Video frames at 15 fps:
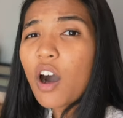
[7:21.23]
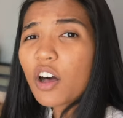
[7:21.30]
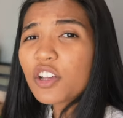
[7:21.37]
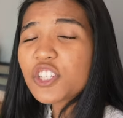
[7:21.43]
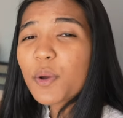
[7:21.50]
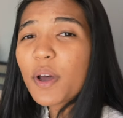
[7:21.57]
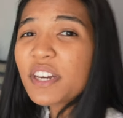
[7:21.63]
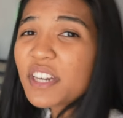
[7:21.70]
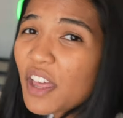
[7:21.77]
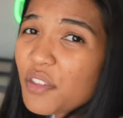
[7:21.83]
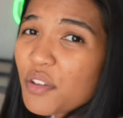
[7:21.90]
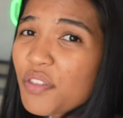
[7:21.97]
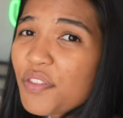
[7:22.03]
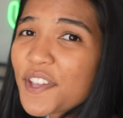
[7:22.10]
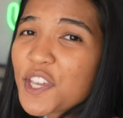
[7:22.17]
Also,
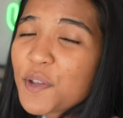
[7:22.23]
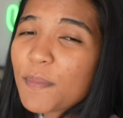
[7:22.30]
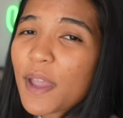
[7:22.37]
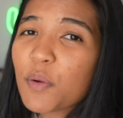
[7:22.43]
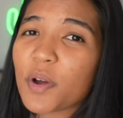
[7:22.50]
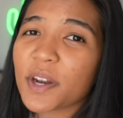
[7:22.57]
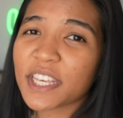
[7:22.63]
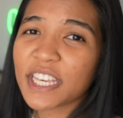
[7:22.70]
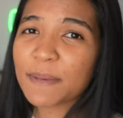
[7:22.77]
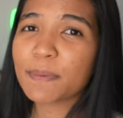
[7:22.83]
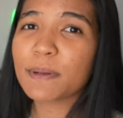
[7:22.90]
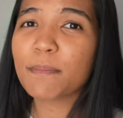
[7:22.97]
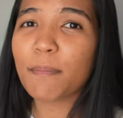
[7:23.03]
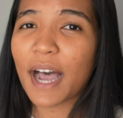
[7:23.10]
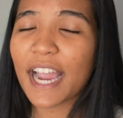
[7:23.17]
another thing you may want to keep
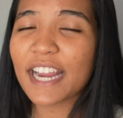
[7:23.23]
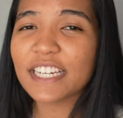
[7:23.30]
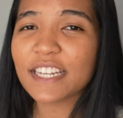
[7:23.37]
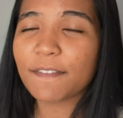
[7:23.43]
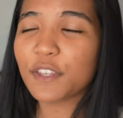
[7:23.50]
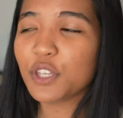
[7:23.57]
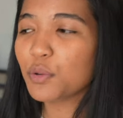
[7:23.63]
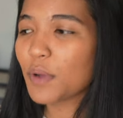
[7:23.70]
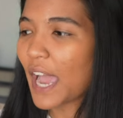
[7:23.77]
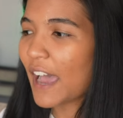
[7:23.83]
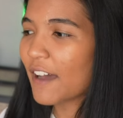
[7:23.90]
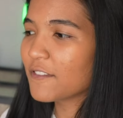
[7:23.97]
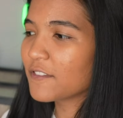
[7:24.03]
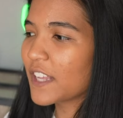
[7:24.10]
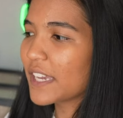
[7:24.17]
in mind if you
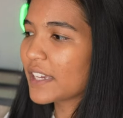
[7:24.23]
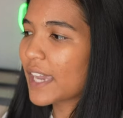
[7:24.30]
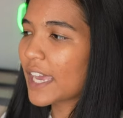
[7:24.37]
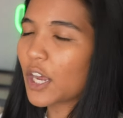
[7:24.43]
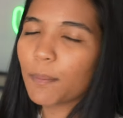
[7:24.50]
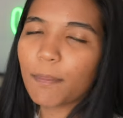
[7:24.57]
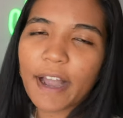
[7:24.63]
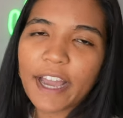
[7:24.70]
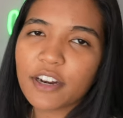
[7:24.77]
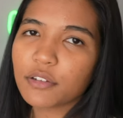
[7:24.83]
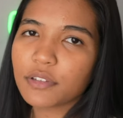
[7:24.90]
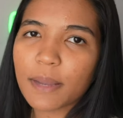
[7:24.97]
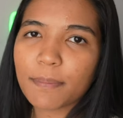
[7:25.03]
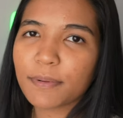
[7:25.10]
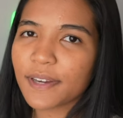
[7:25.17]
have like an
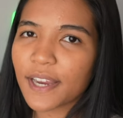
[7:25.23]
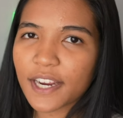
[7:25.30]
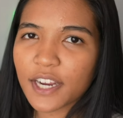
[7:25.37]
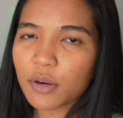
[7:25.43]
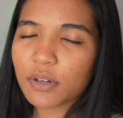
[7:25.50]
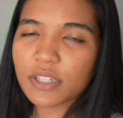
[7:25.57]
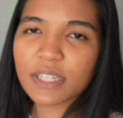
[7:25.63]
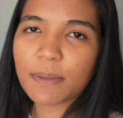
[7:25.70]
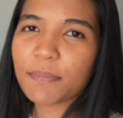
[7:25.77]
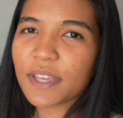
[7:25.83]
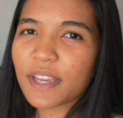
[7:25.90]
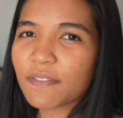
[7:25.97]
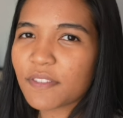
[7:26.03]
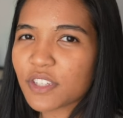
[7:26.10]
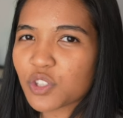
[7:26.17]
albino leopard gecko or
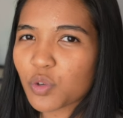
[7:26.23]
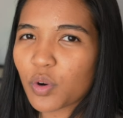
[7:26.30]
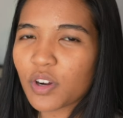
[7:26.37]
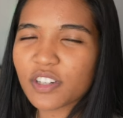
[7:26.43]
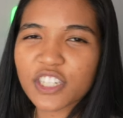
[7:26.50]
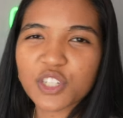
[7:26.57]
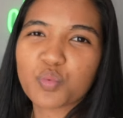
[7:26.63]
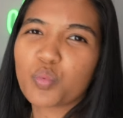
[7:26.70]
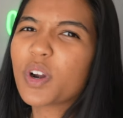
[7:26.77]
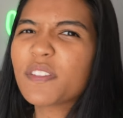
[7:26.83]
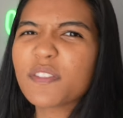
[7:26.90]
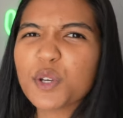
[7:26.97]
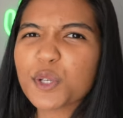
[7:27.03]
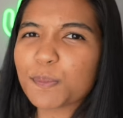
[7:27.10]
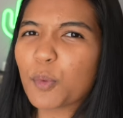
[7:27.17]
something of the sort, just one
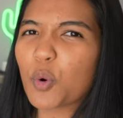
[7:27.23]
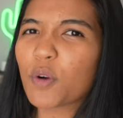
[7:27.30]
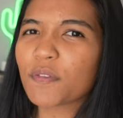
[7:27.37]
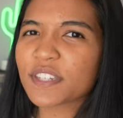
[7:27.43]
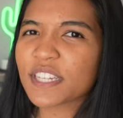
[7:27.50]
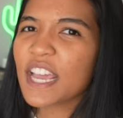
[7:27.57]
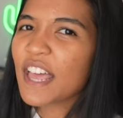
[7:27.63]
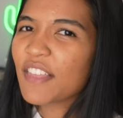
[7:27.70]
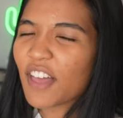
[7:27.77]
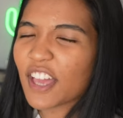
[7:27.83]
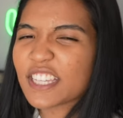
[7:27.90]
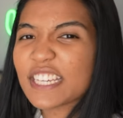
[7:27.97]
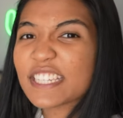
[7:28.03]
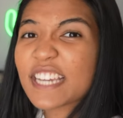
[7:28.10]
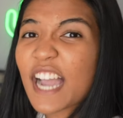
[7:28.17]
of those morphs
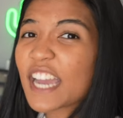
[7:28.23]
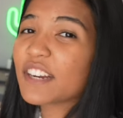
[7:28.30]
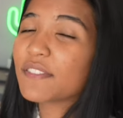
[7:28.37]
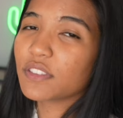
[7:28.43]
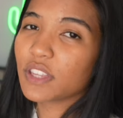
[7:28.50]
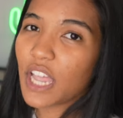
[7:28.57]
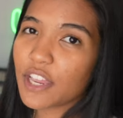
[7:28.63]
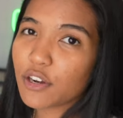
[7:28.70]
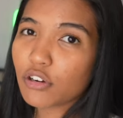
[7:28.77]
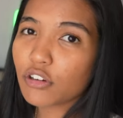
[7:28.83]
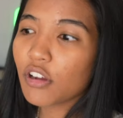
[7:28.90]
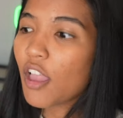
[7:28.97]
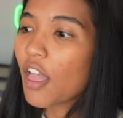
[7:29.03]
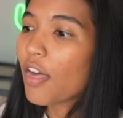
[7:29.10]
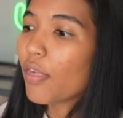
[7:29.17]
that is kind of
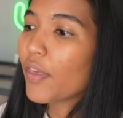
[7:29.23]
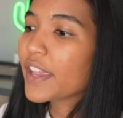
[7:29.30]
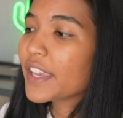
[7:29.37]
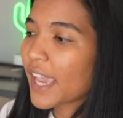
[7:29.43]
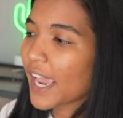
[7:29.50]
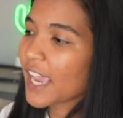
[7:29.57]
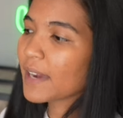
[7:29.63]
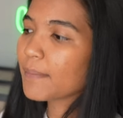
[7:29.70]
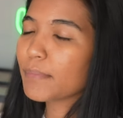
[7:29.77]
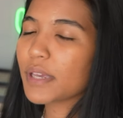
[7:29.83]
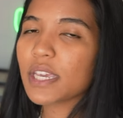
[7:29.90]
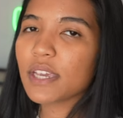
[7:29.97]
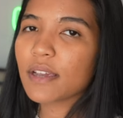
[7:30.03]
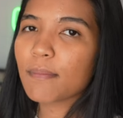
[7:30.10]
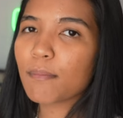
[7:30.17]
lighter, they can
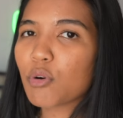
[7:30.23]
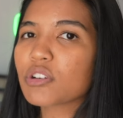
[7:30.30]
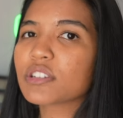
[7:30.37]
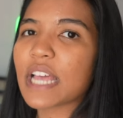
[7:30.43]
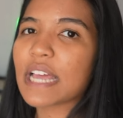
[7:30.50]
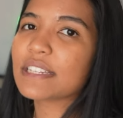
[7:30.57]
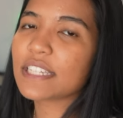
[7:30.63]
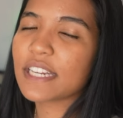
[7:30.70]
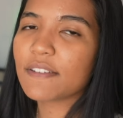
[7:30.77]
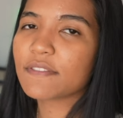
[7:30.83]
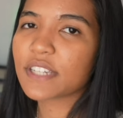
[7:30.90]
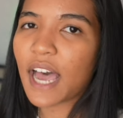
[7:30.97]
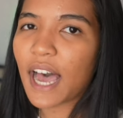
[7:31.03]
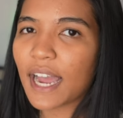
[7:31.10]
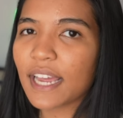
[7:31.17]
be more sensitive
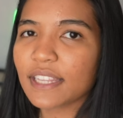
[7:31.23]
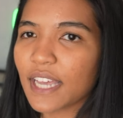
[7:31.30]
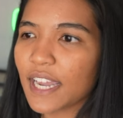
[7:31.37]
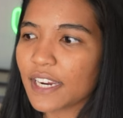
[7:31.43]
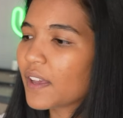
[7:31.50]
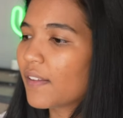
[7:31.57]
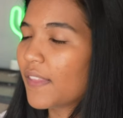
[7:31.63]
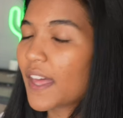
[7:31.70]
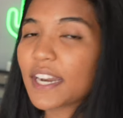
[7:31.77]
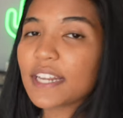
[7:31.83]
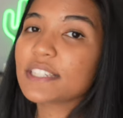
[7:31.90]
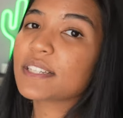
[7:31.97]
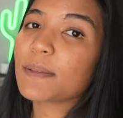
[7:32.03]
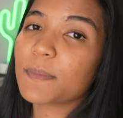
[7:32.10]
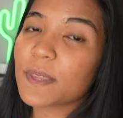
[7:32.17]
to high light. That
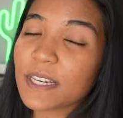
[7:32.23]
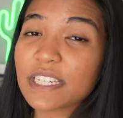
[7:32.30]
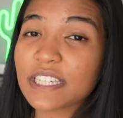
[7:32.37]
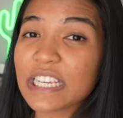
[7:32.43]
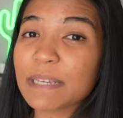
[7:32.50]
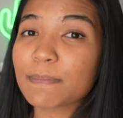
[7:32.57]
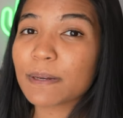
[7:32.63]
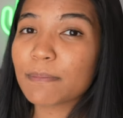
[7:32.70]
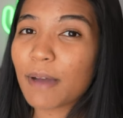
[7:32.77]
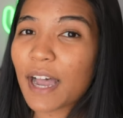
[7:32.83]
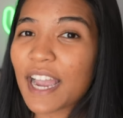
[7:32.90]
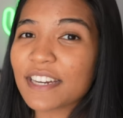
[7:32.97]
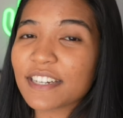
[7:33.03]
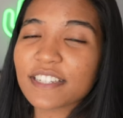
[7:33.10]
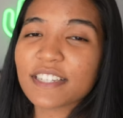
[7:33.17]
is something to keep in
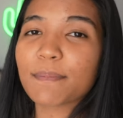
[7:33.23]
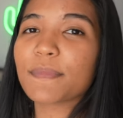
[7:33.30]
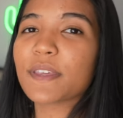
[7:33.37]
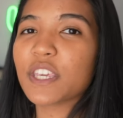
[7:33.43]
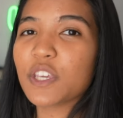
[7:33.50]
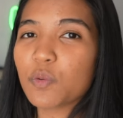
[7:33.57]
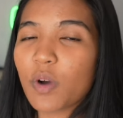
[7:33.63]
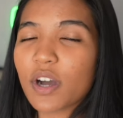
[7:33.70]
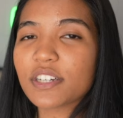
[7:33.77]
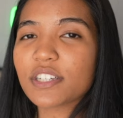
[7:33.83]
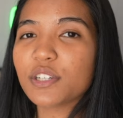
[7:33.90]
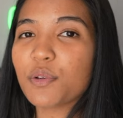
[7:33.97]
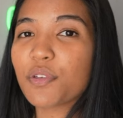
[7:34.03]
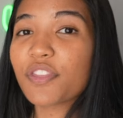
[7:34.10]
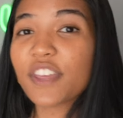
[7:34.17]
mind and something you want
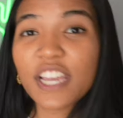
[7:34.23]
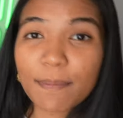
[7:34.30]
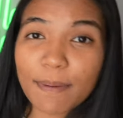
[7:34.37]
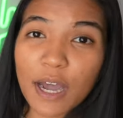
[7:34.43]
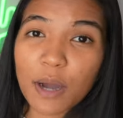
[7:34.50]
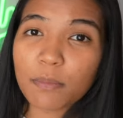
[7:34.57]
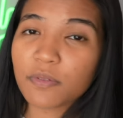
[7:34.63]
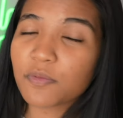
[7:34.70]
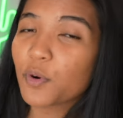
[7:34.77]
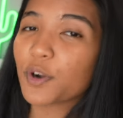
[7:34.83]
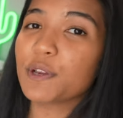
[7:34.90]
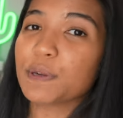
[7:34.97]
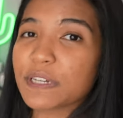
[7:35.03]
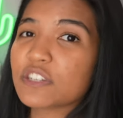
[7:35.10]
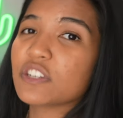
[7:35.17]
to think about before
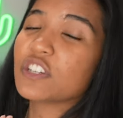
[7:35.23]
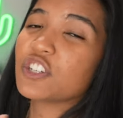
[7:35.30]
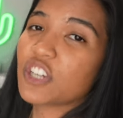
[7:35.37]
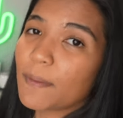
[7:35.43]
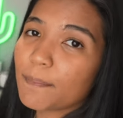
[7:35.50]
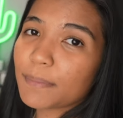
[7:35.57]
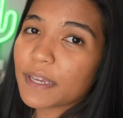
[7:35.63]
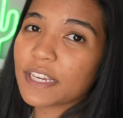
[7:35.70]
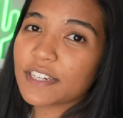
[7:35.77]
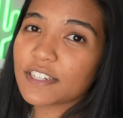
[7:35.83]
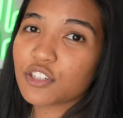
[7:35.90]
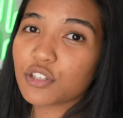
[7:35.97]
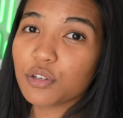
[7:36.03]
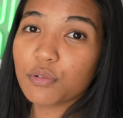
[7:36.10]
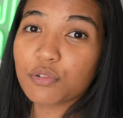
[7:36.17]
you just jump
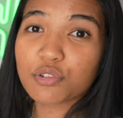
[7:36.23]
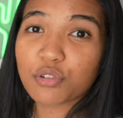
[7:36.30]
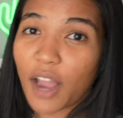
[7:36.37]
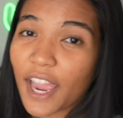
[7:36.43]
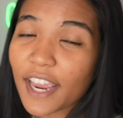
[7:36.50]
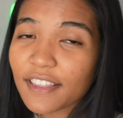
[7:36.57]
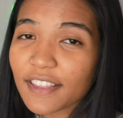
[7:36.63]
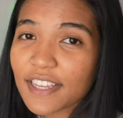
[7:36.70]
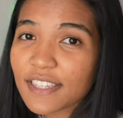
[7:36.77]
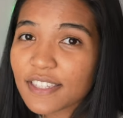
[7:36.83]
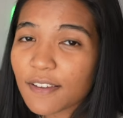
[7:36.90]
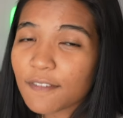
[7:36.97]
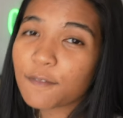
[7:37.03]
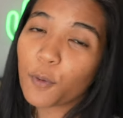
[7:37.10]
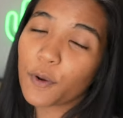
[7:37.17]
into trying
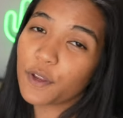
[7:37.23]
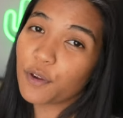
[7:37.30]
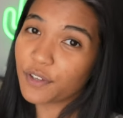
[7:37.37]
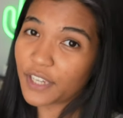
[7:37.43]
this for your